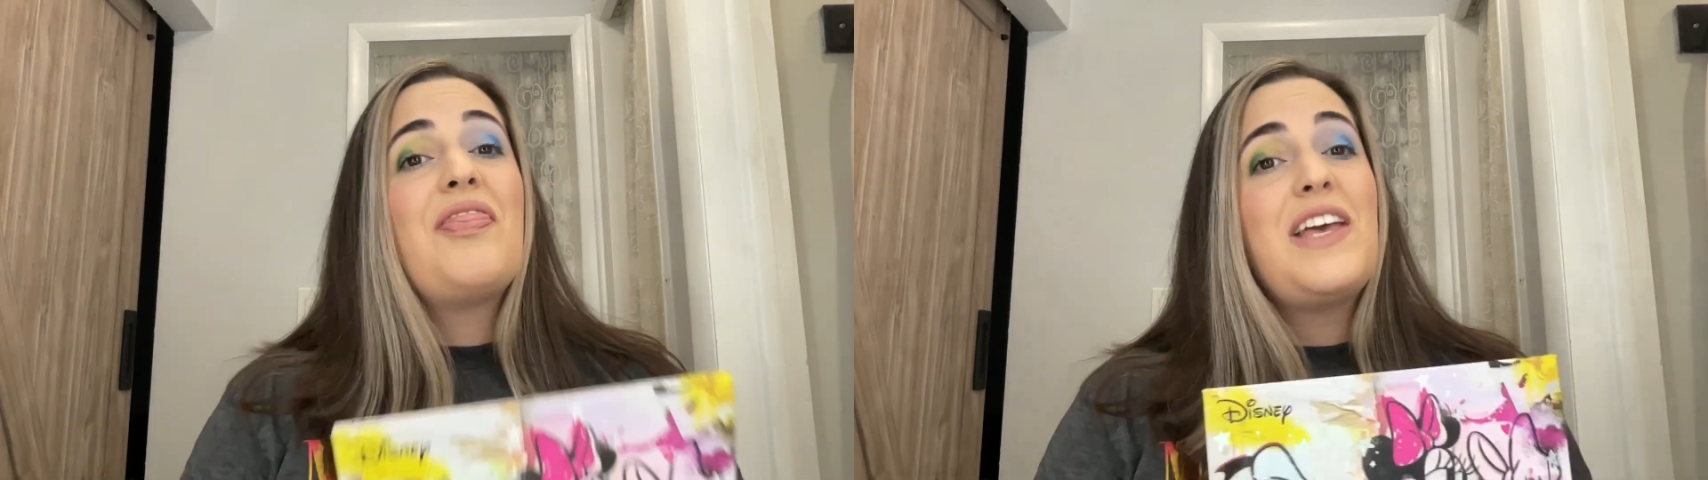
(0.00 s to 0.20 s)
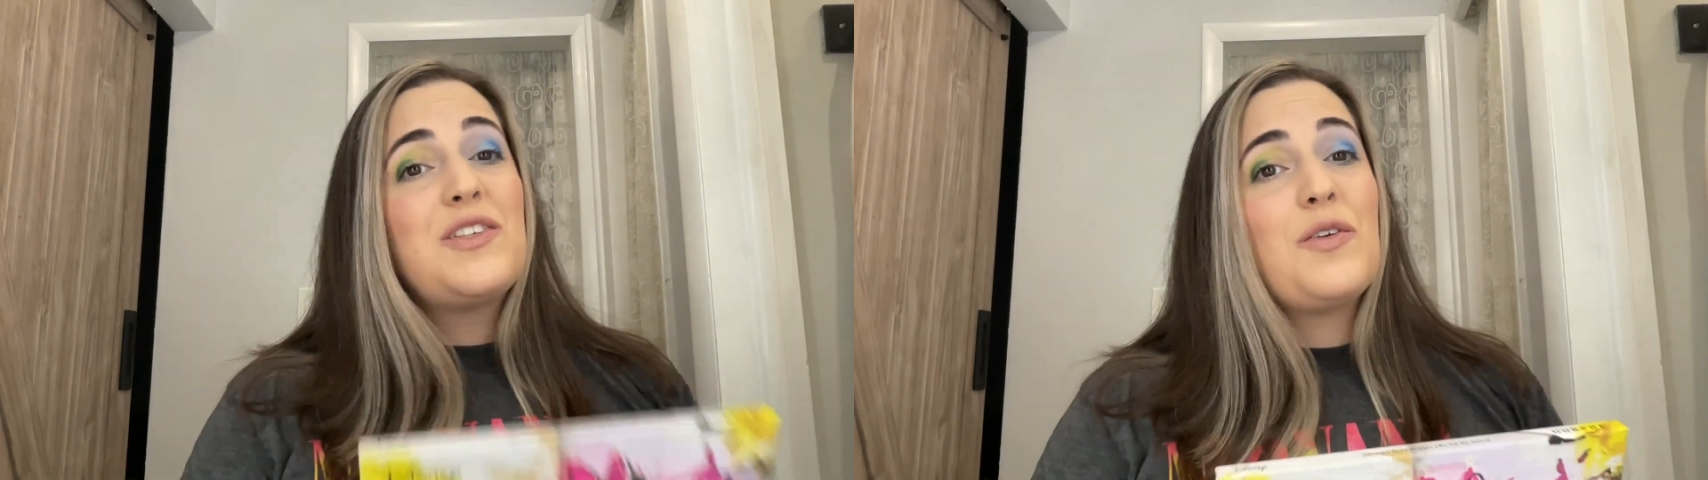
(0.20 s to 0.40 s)

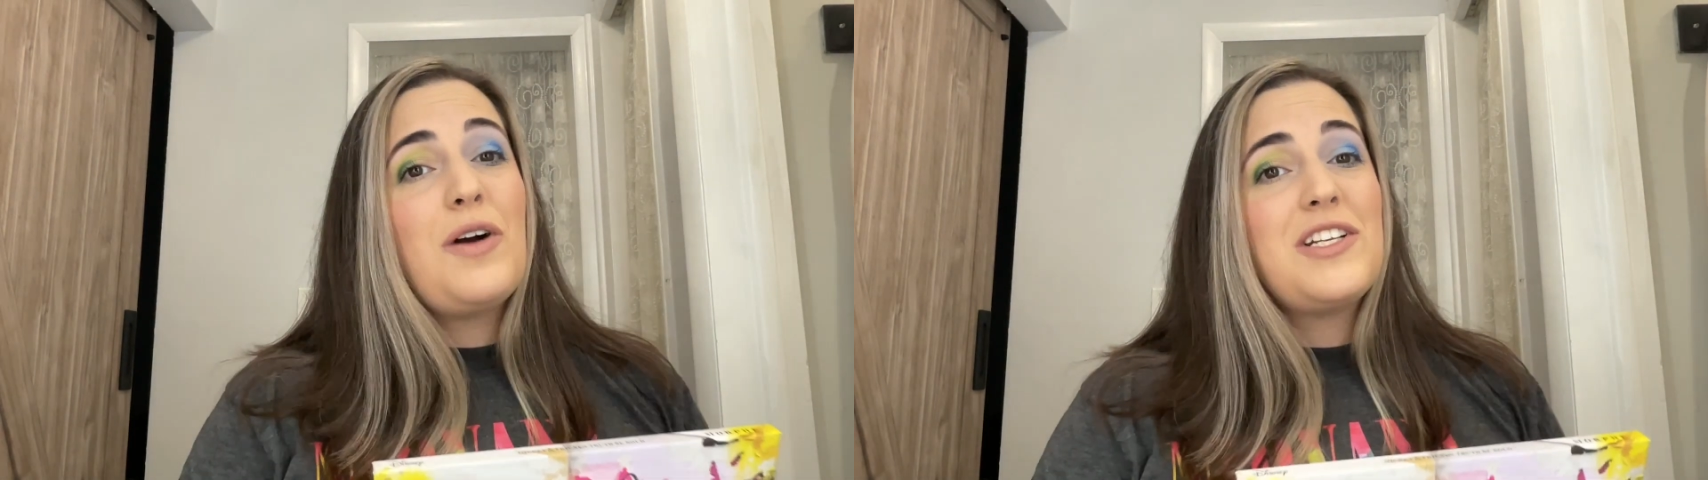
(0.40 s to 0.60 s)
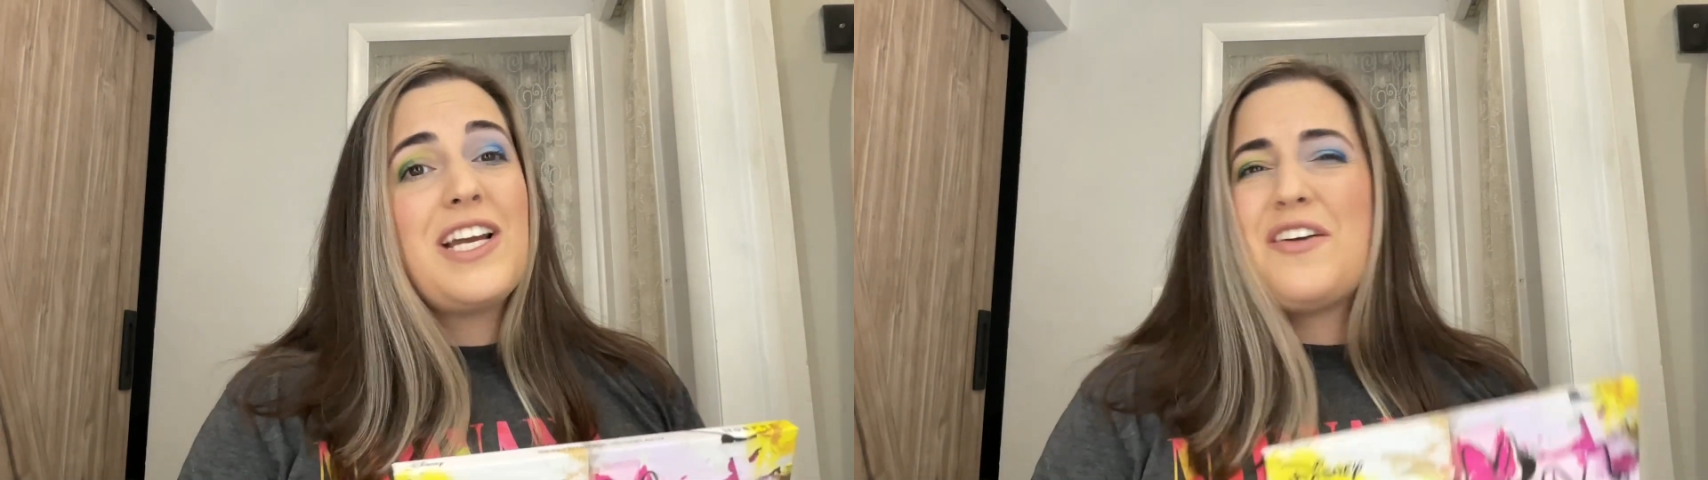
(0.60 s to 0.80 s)
Thanks for
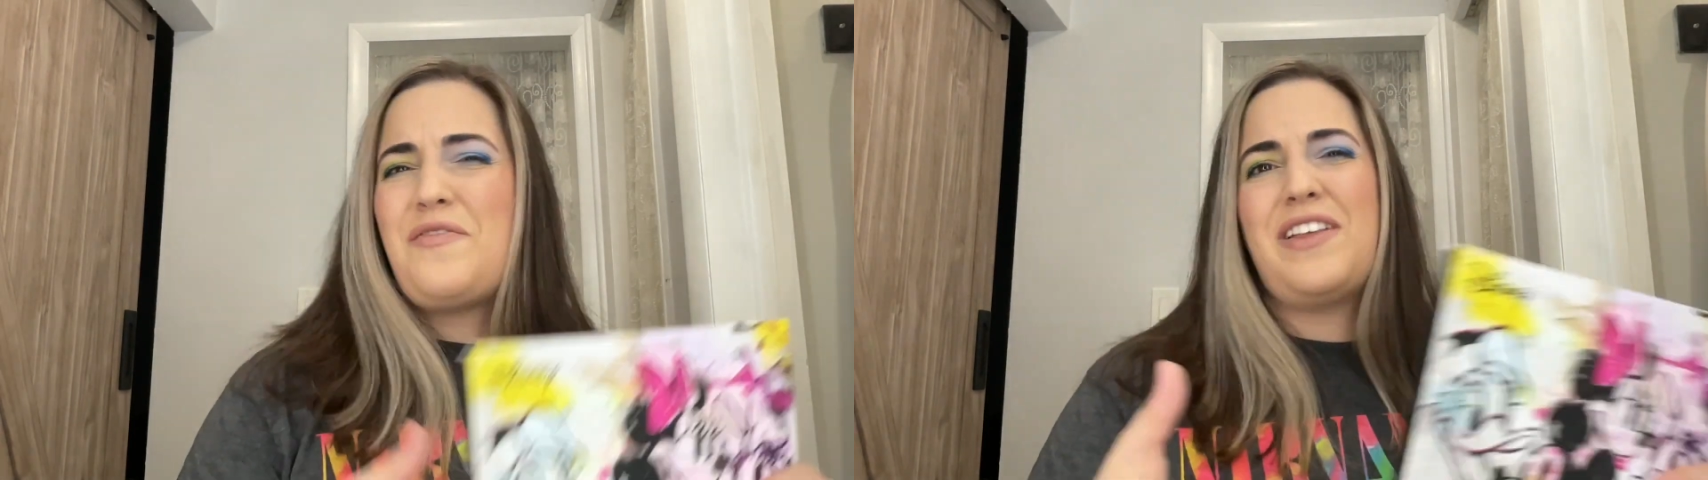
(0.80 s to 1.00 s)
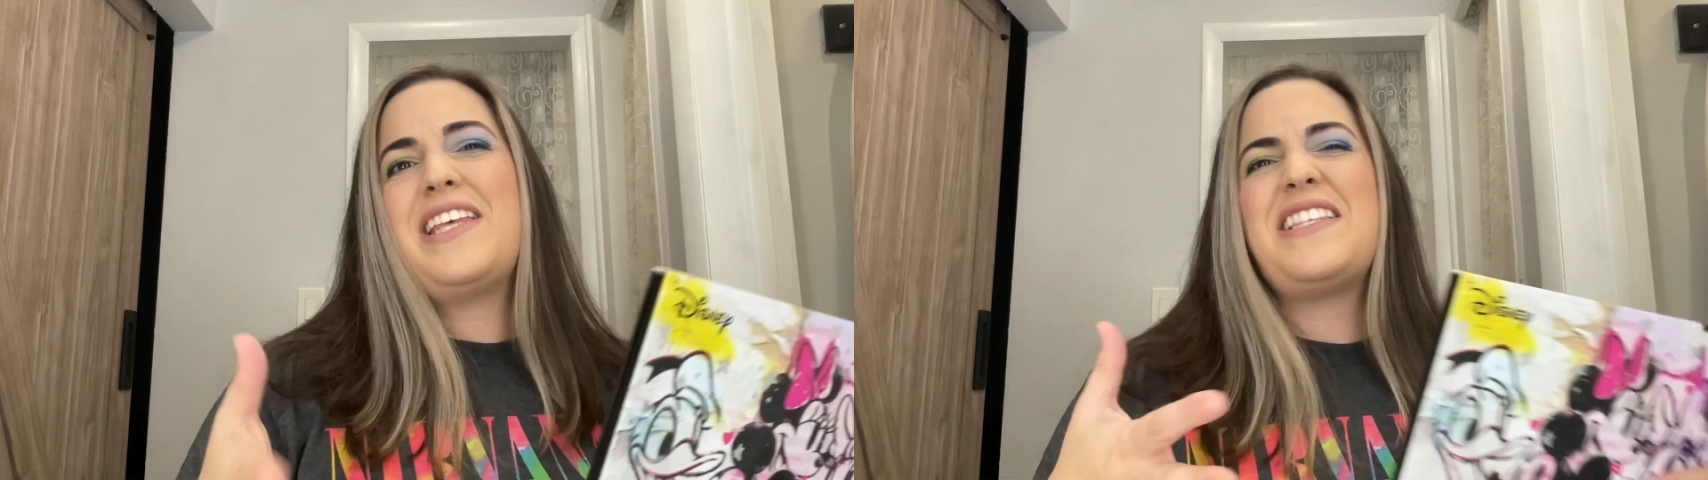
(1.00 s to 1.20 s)
watching. I
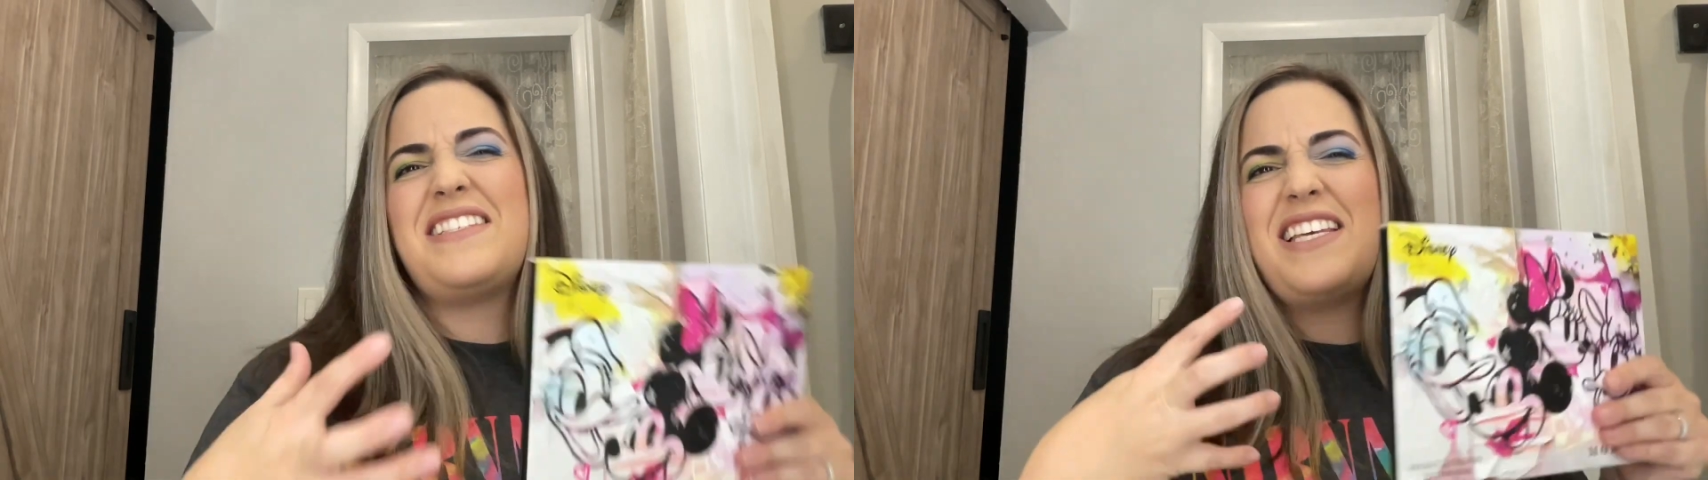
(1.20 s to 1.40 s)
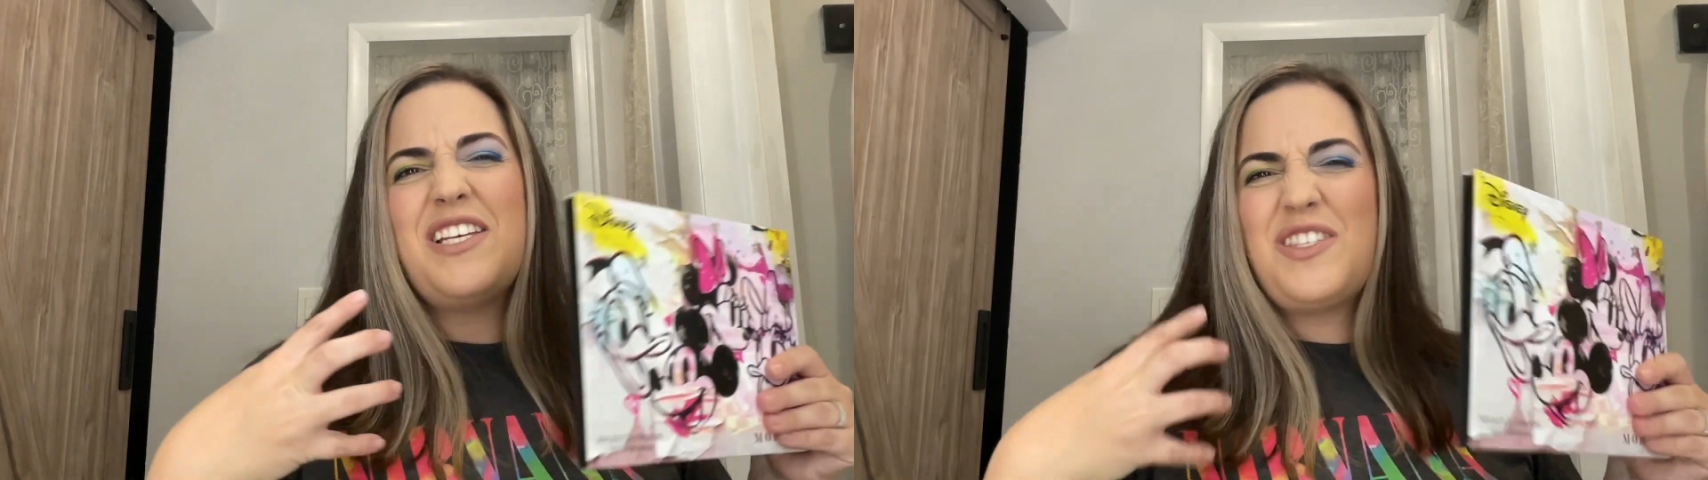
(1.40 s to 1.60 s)
feel like
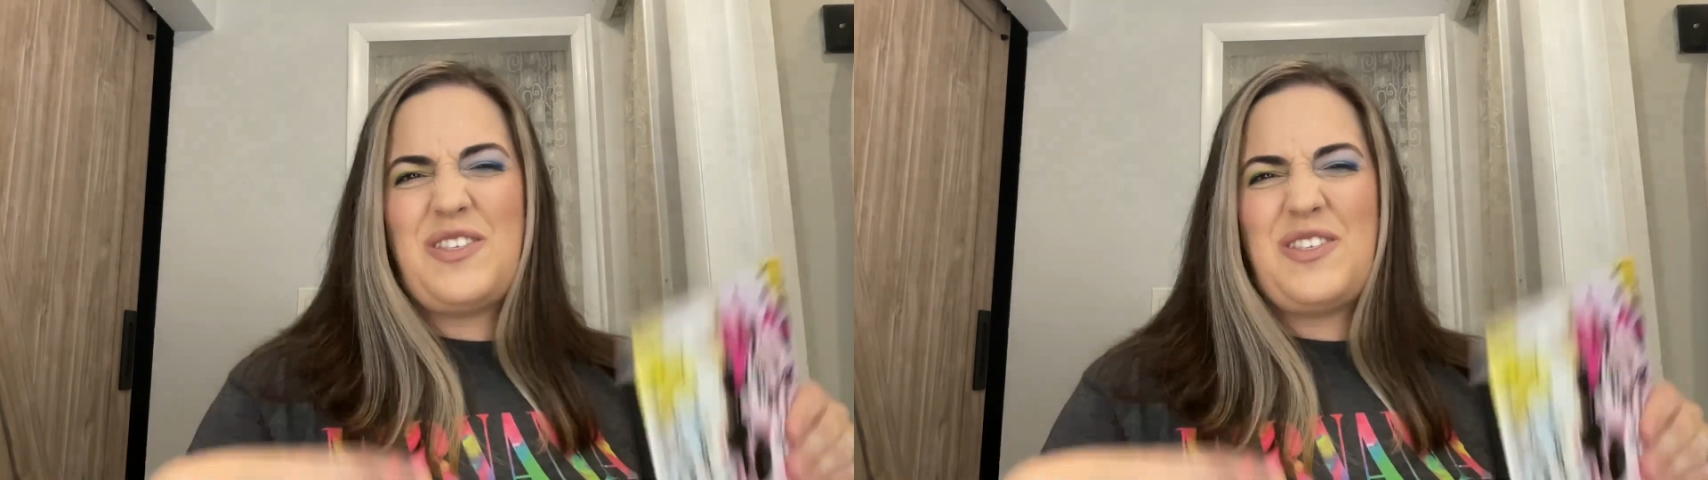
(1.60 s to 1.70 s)
this is like a